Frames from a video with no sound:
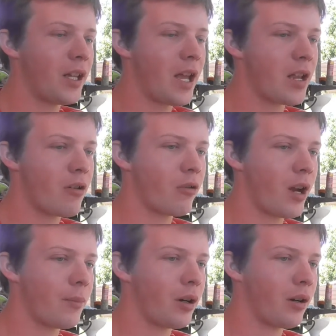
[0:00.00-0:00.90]
that Angry
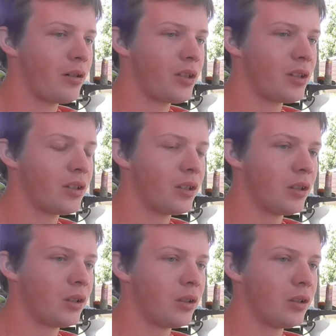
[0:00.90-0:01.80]
Grandpa has
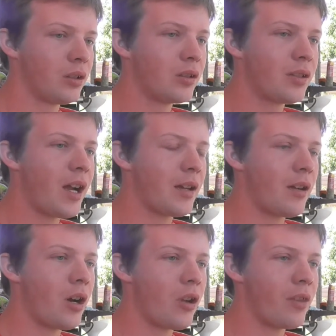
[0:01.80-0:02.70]

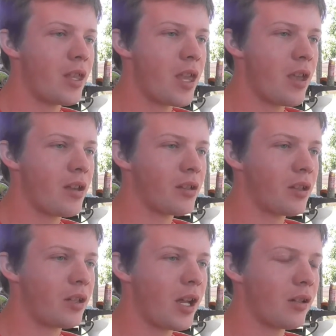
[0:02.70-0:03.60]
done over the years,
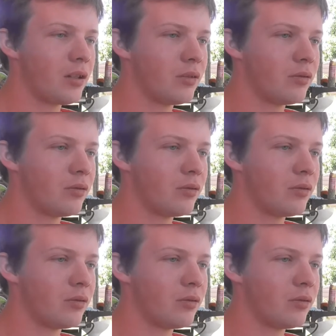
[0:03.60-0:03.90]
and yet,